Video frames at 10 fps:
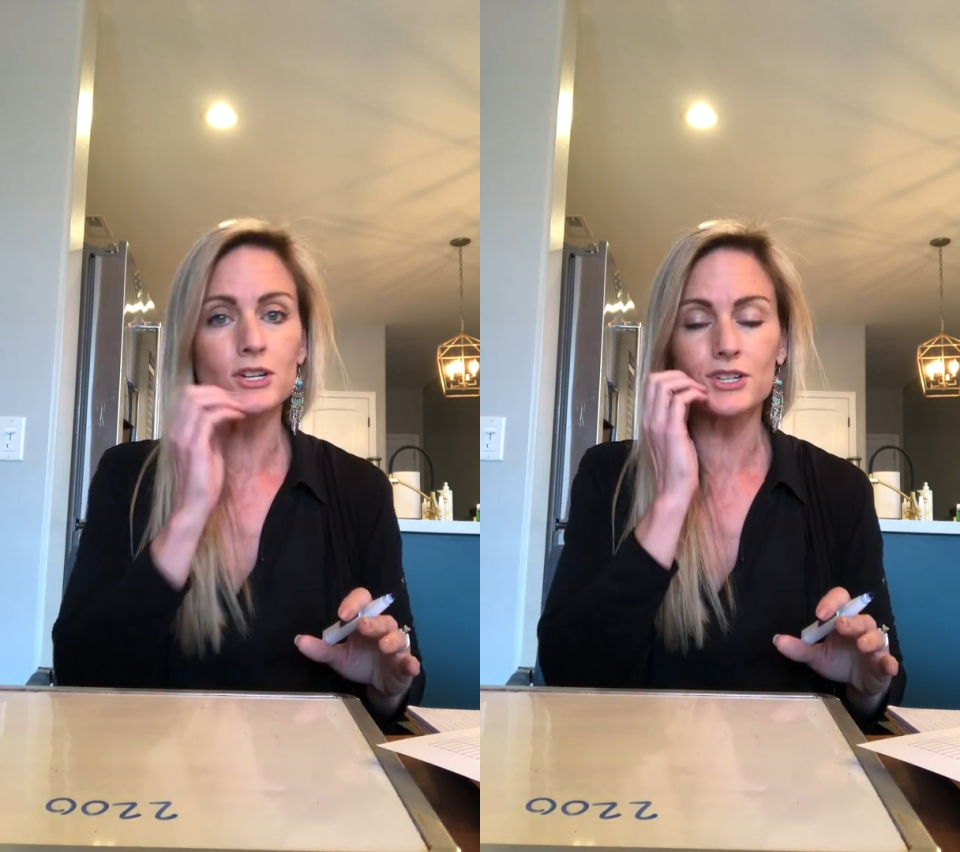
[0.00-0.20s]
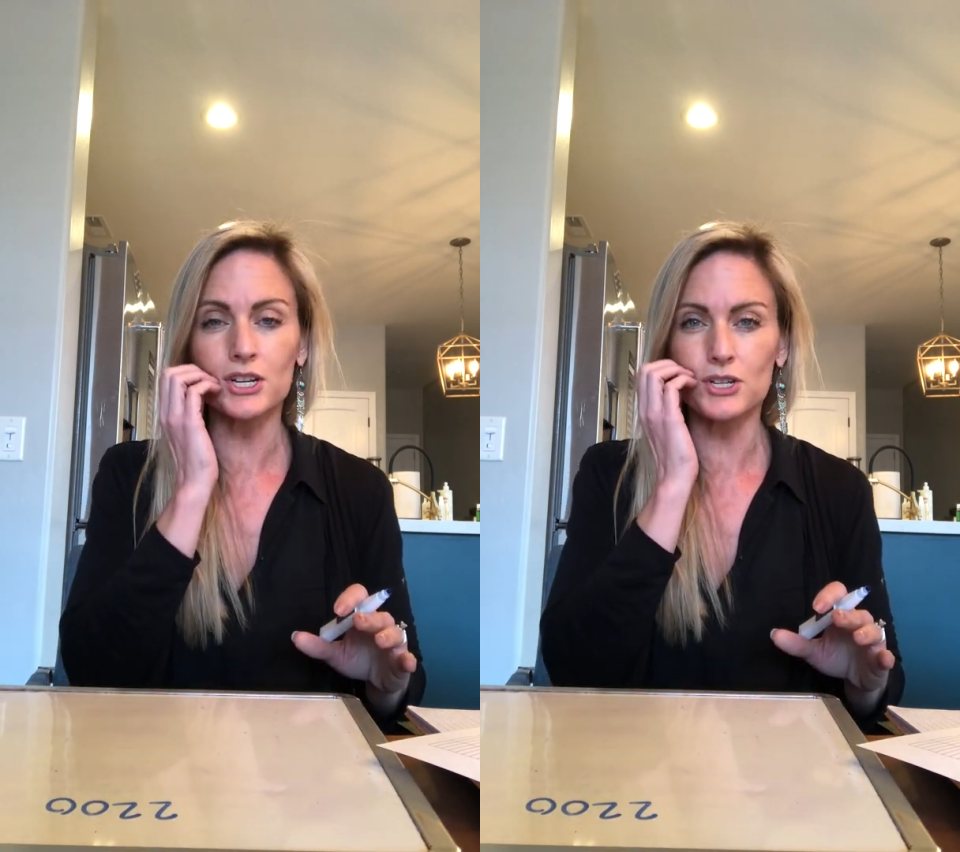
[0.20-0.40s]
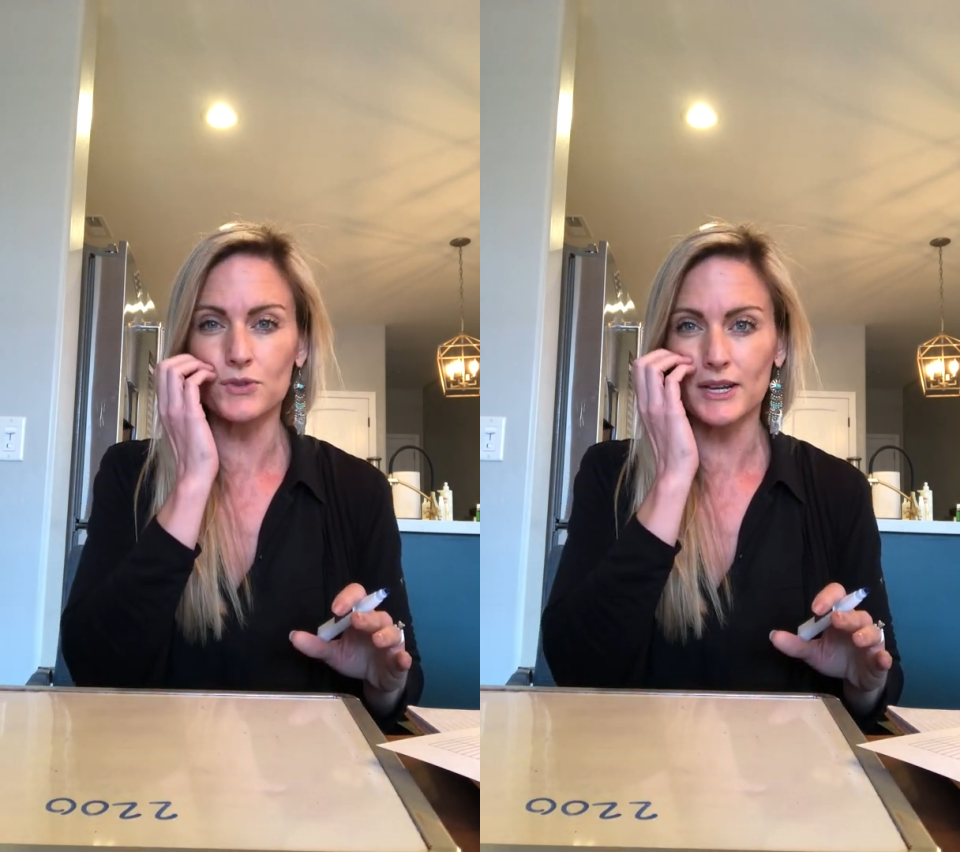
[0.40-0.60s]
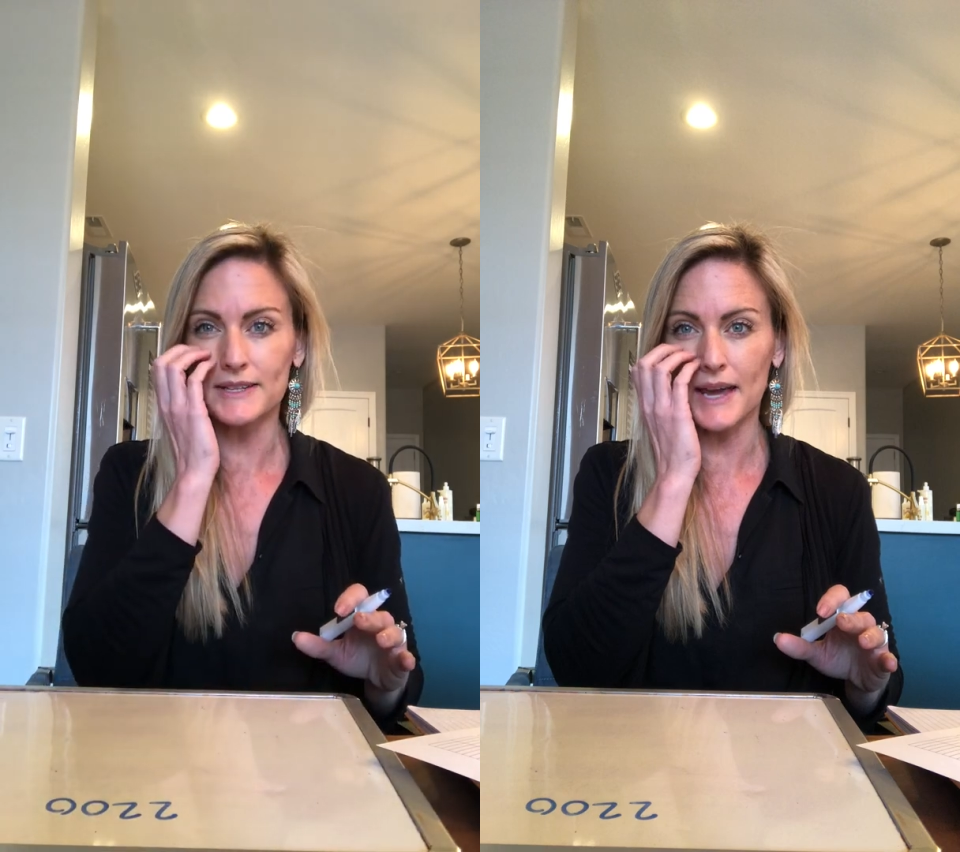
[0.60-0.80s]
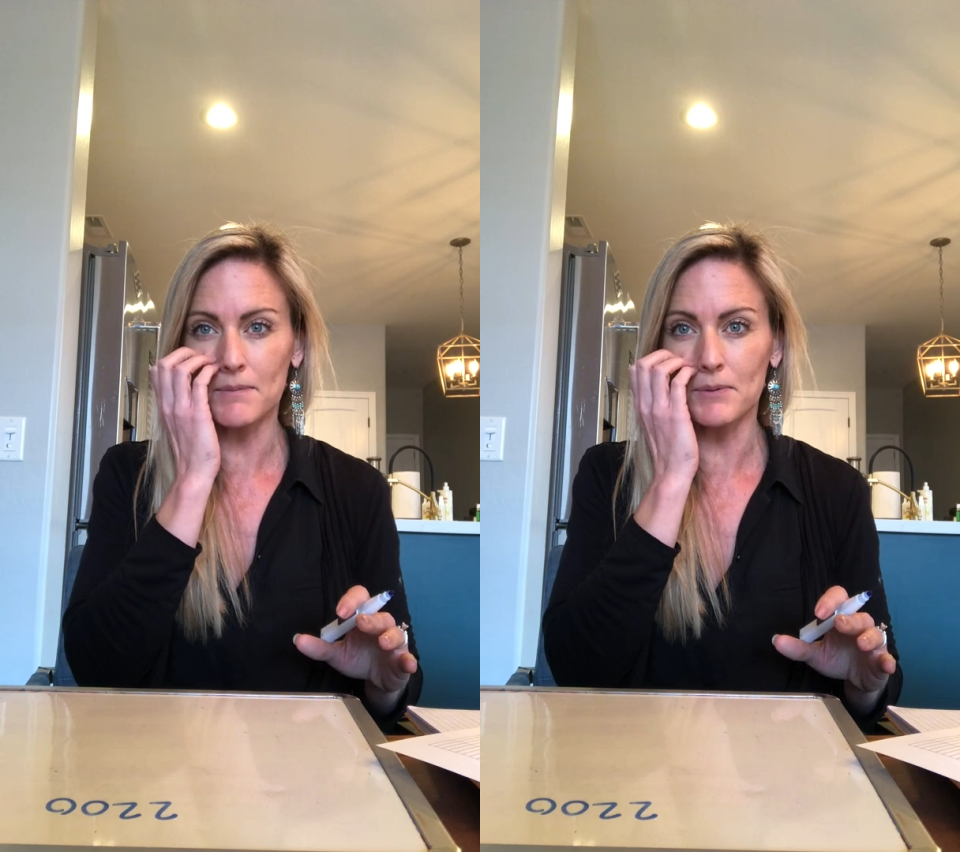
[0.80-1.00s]
just gonna do an
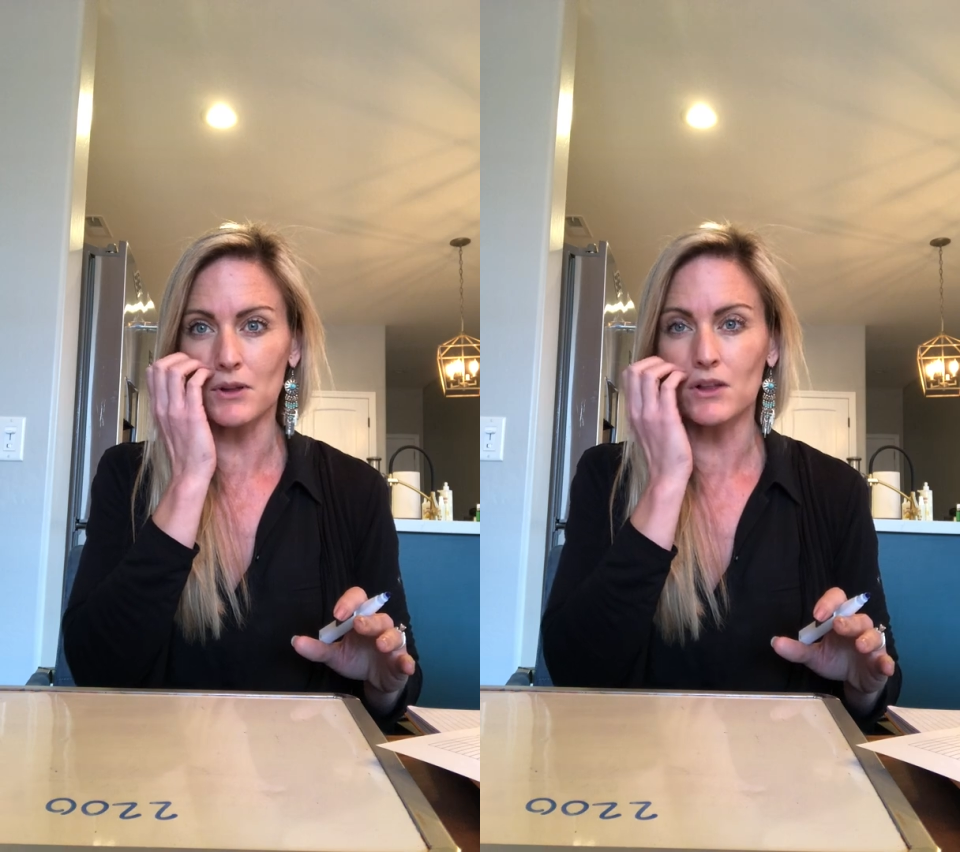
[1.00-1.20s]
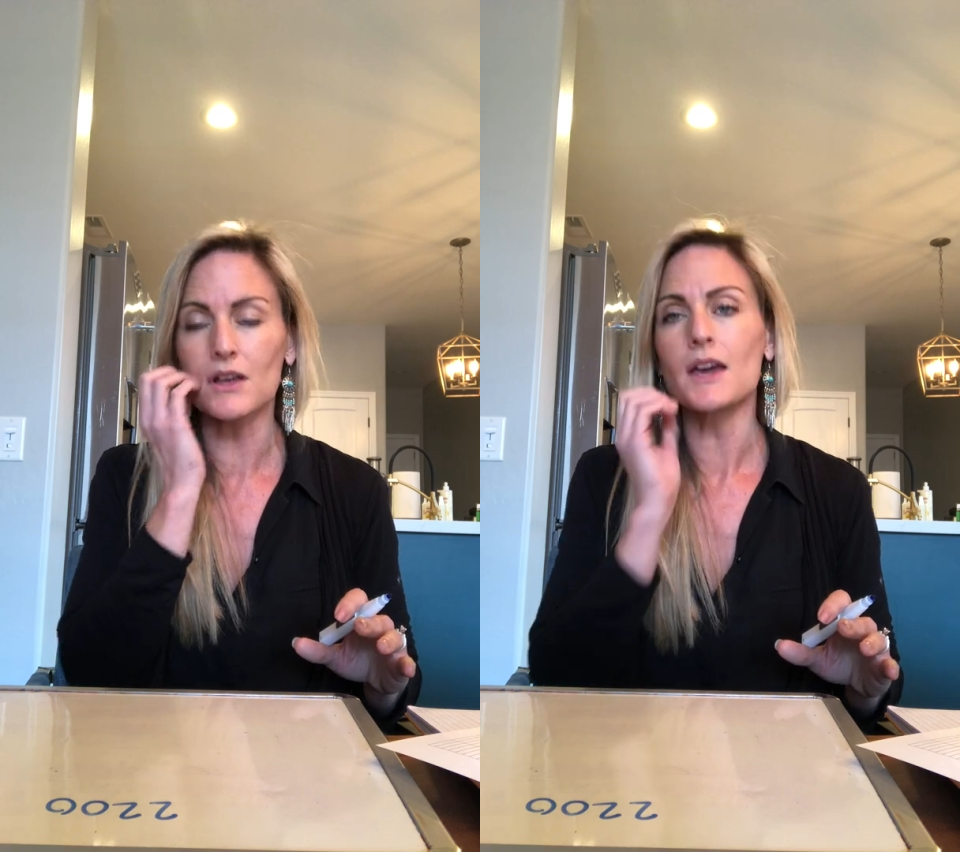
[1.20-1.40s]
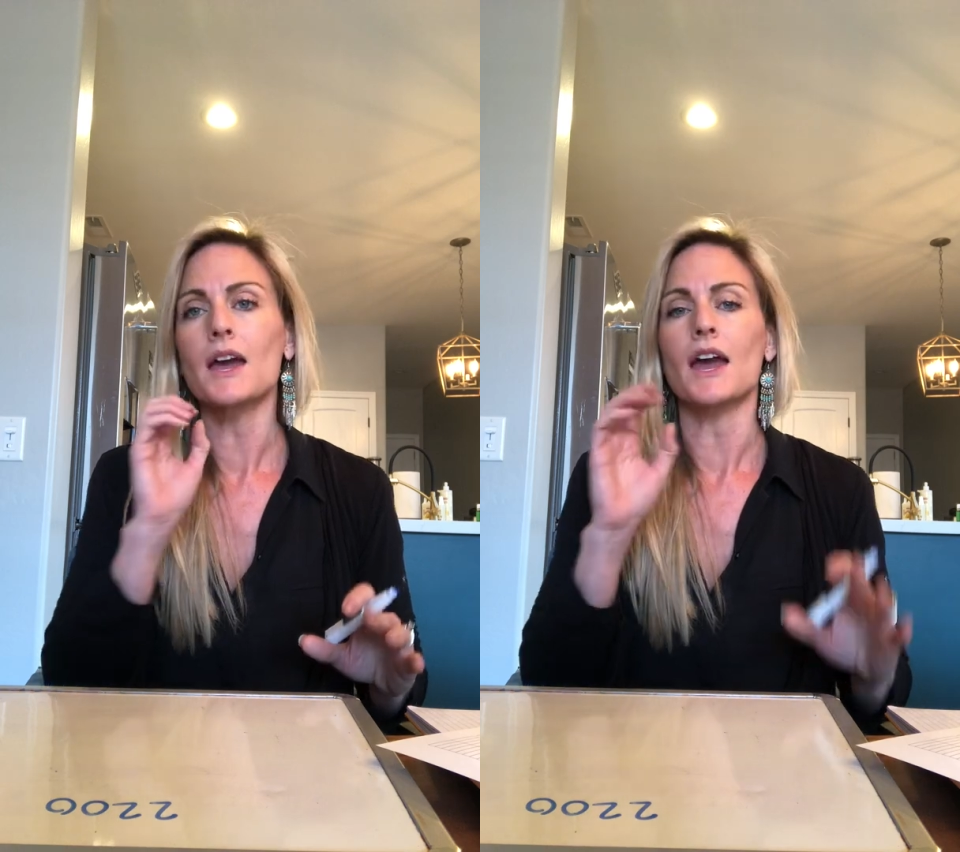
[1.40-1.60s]
example,